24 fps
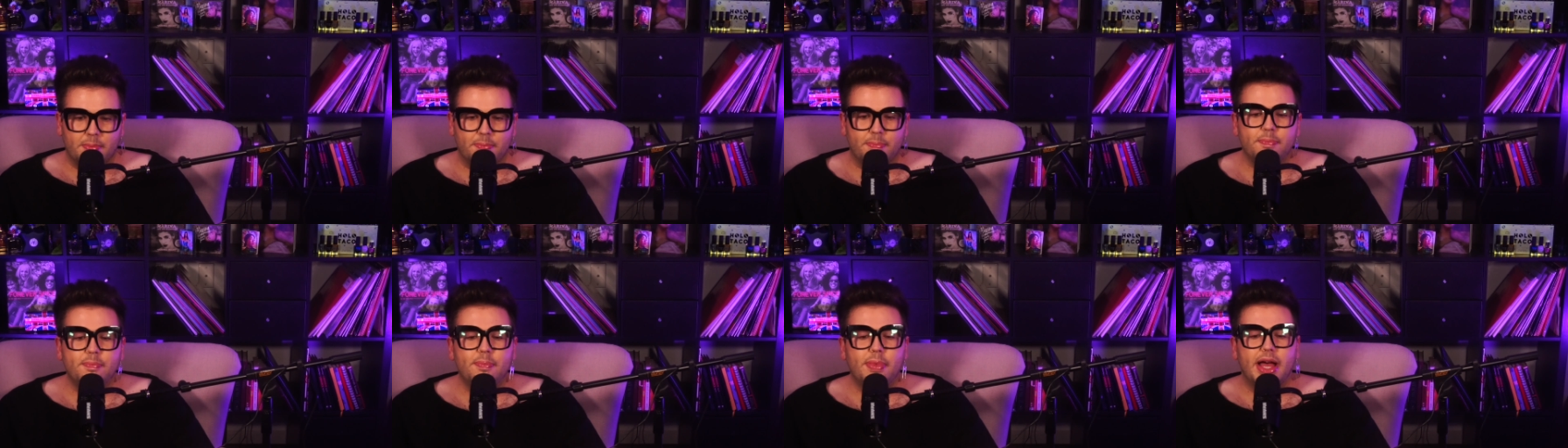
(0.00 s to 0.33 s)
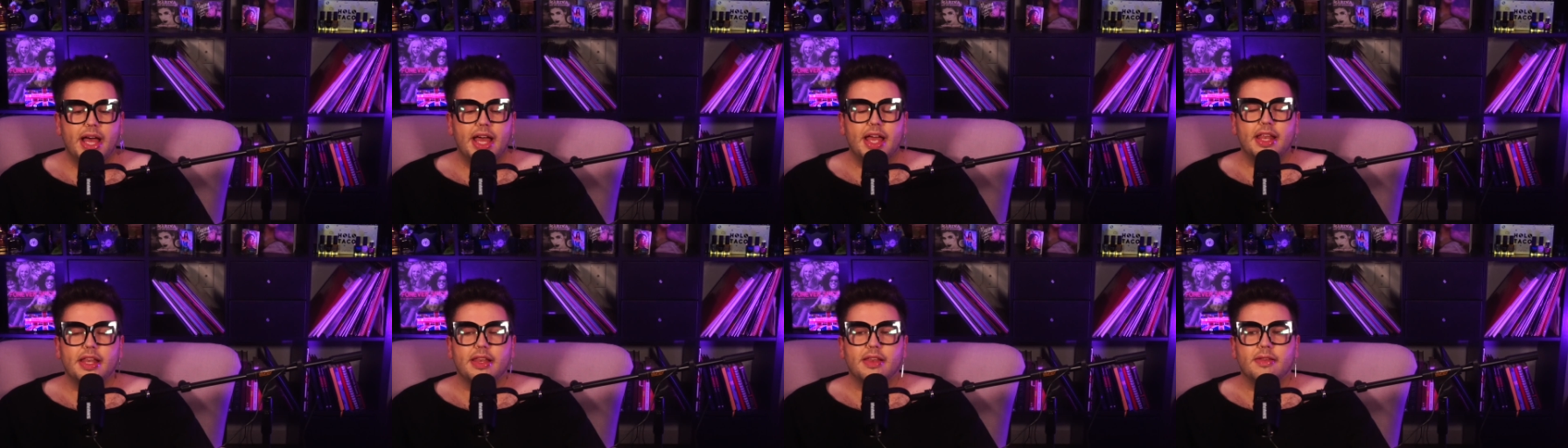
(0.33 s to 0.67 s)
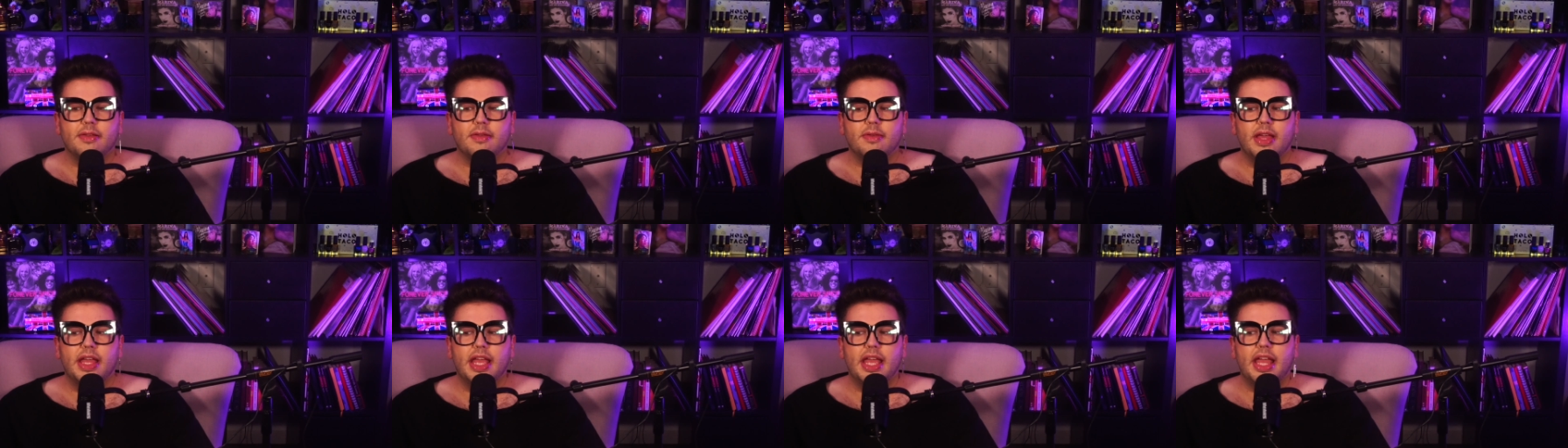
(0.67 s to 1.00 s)
but
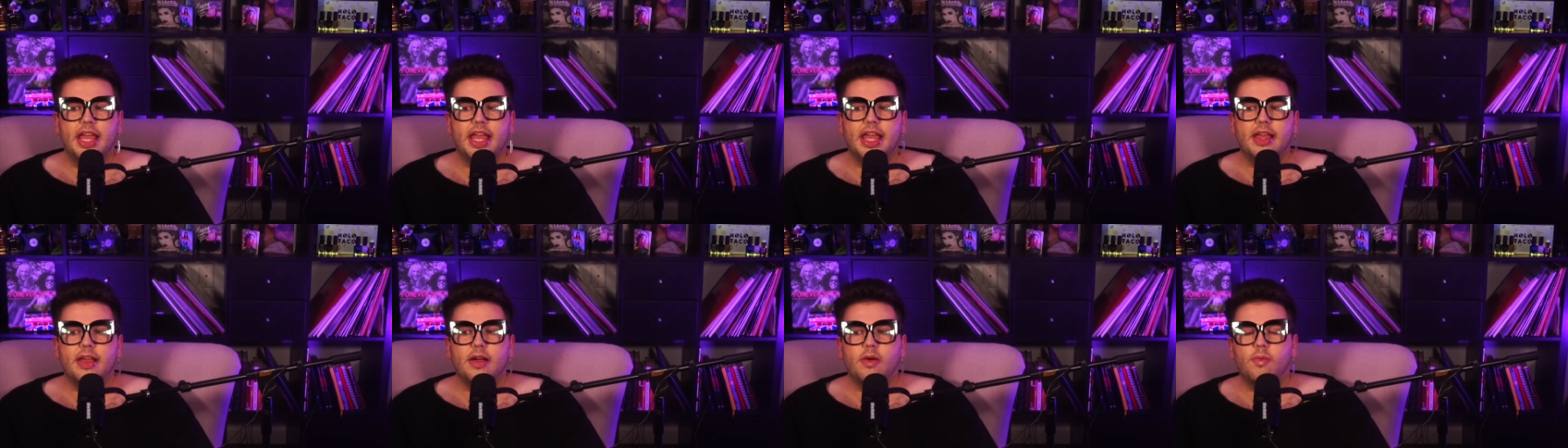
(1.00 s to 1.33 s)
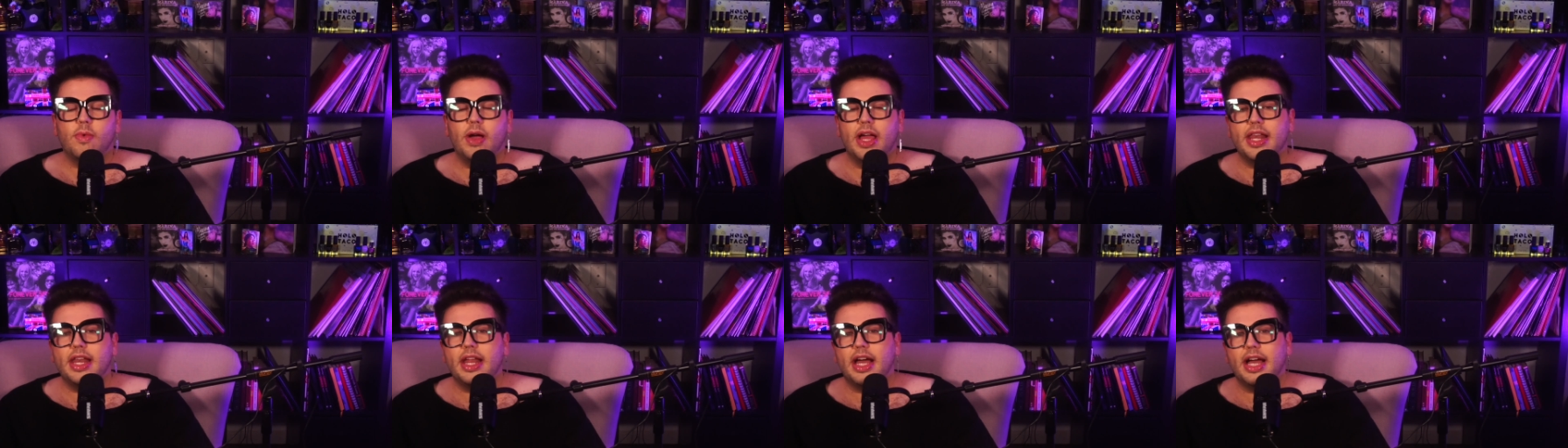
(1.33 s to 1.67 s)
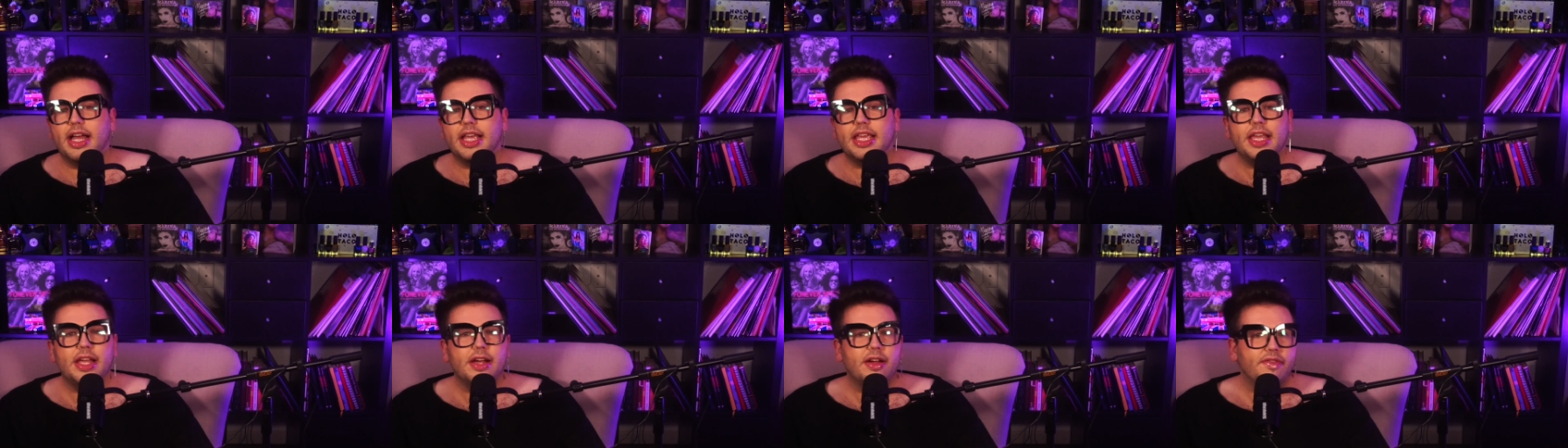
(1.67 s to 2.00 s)
when a
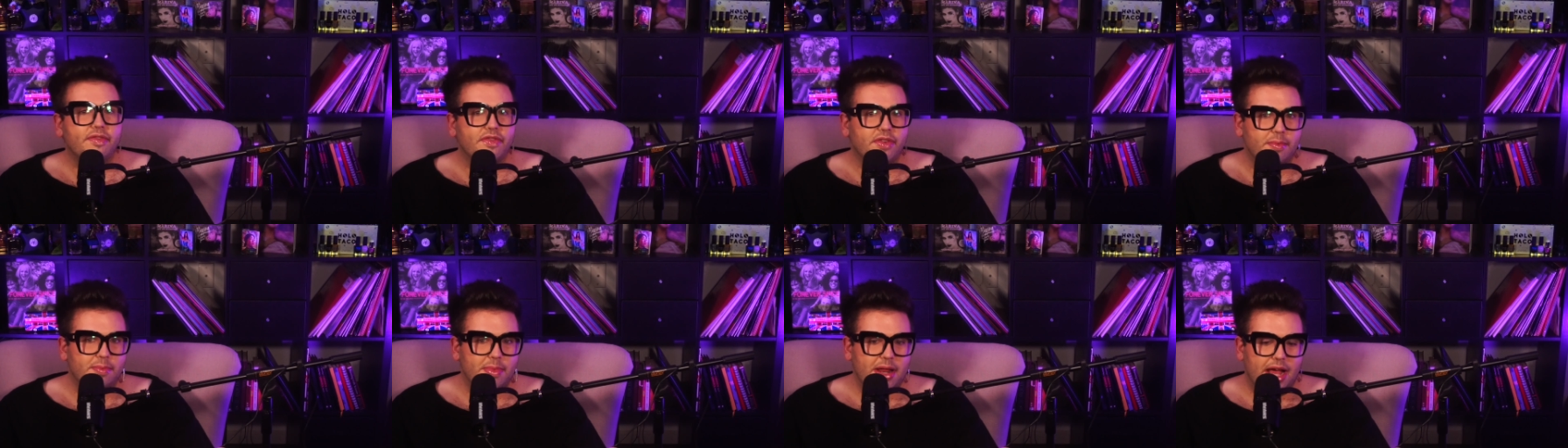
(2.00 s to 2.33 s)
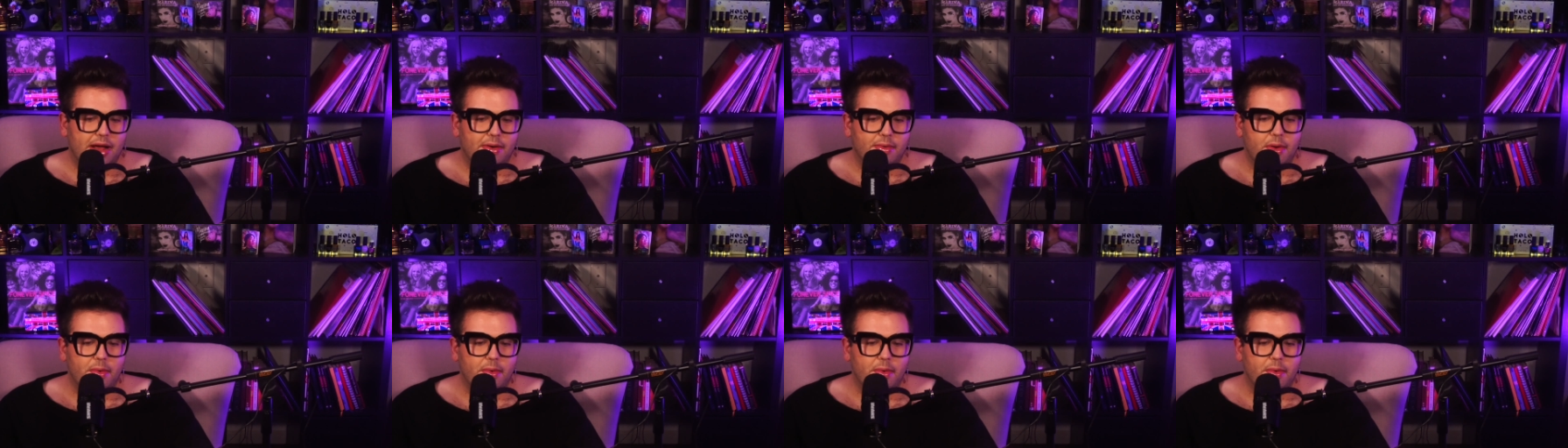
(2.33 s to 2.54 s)
year from now,